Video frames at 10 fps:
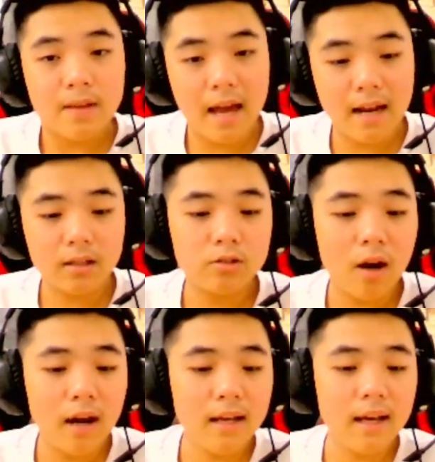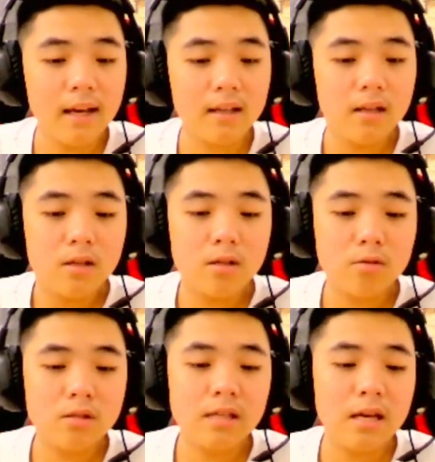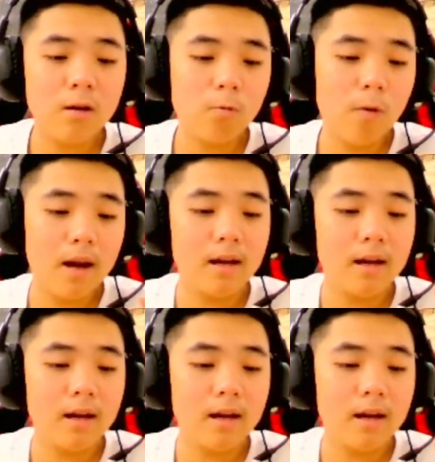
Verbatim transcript: and trying to see whether